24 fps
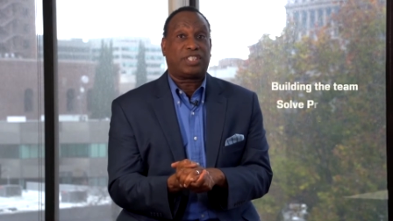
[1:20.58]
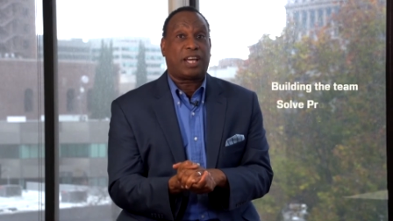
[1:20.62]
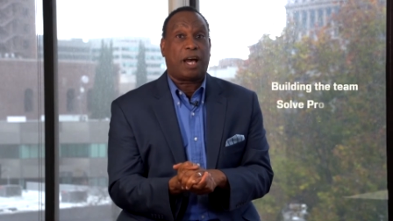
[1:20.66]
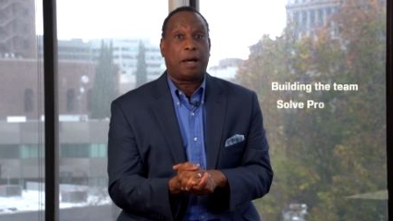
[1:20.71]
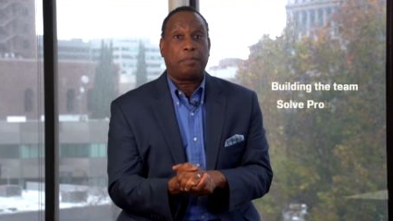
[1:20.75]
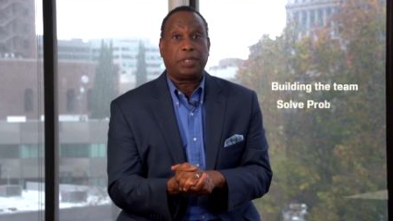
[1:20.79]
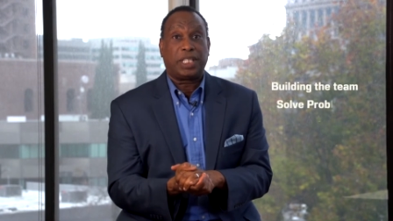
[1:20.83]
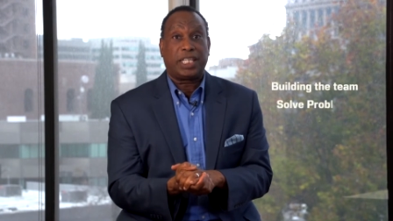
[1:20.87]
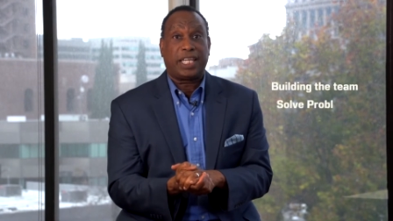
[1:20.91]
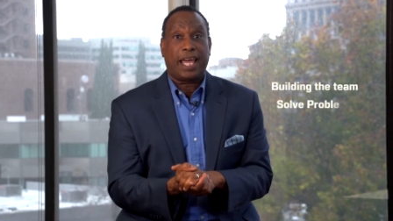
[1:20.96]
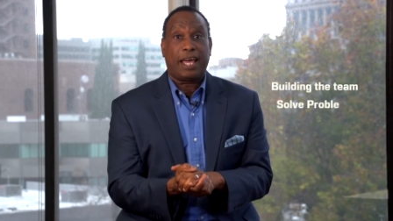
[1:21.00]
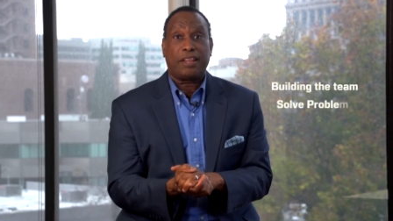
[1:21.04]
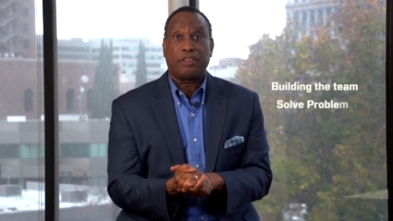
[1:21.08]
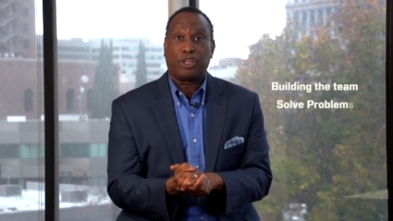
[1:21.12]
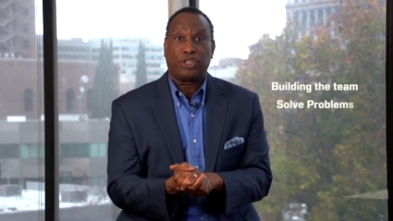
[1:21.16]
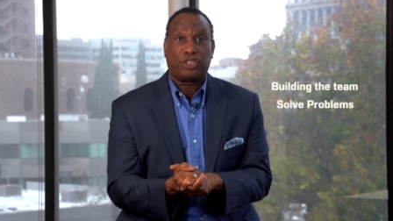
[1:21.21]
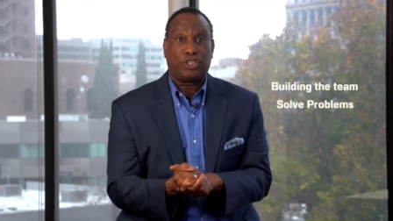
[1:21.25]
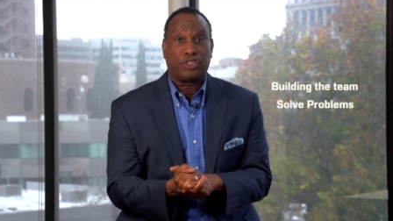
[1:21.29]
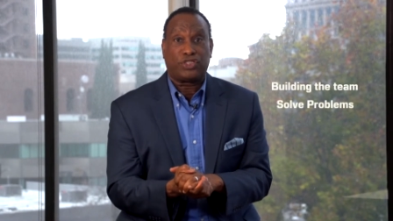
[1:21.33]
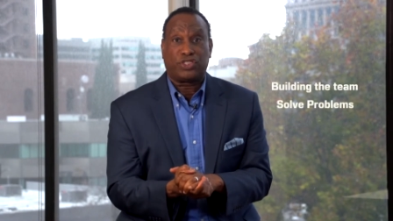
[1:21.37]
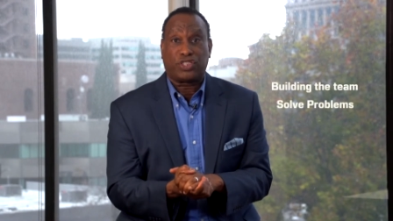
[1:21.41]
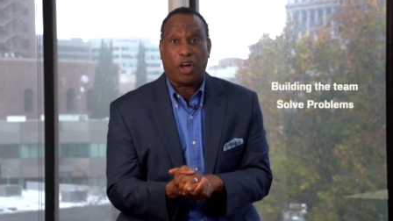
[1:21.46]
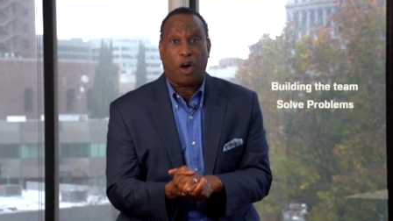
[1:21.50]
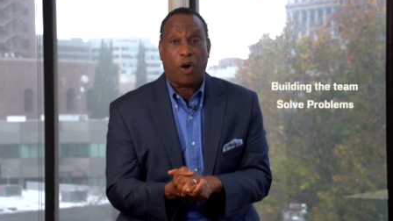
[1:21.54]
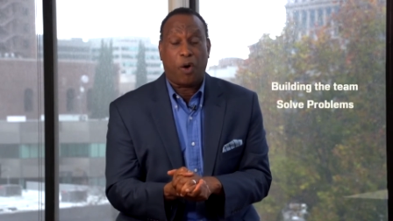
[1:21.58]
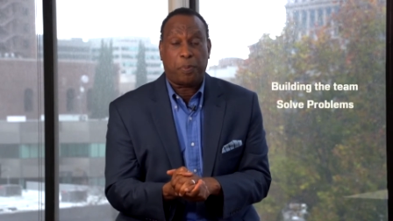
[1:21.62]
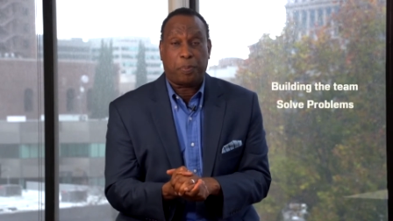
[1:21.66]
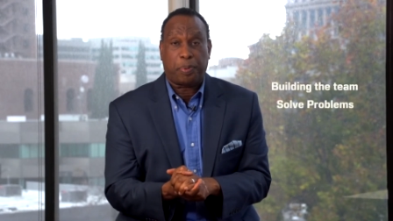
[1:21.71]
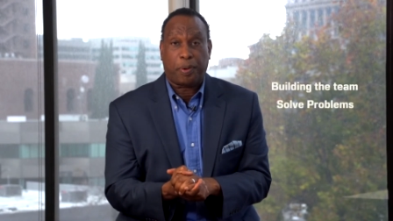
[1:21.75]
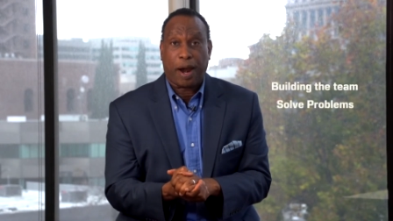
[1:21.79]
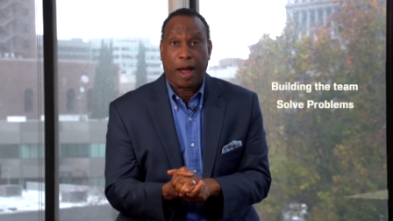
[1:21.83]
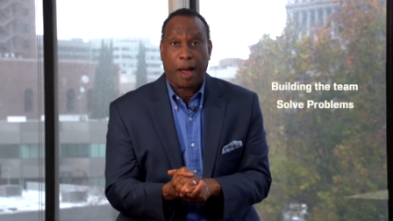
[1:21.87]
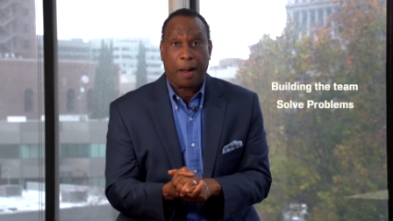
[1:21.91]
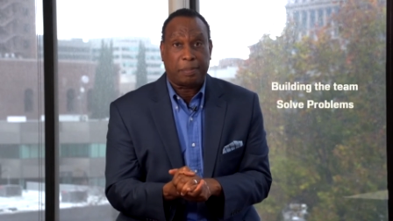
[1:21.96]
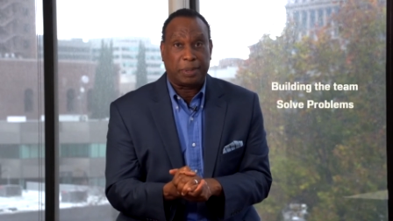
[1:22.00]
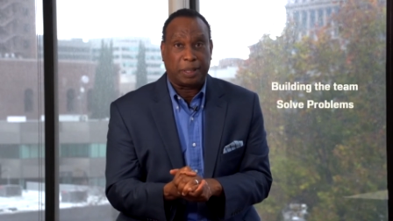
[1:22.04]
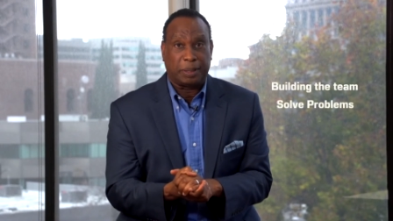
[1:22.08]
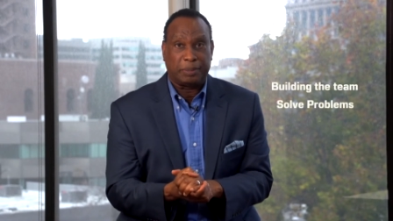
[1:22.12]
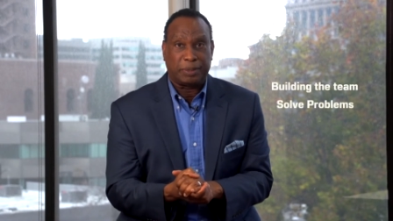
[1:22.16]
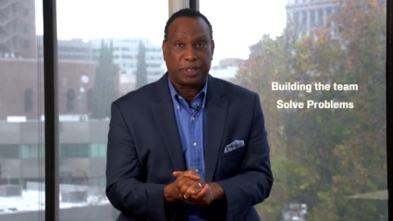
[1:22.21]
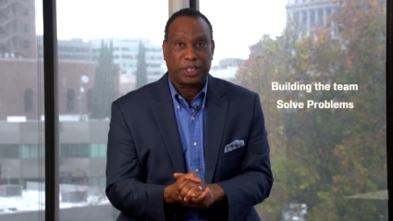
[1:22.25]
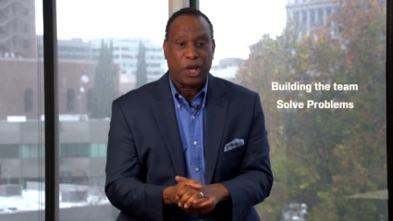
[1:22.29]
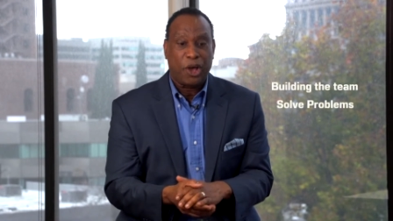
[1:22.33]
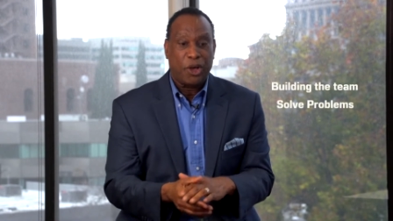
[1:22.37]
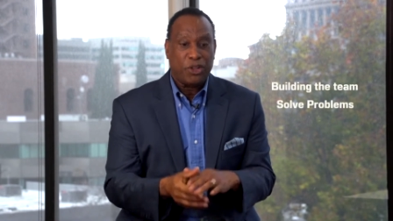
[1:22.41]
come together to solve problems.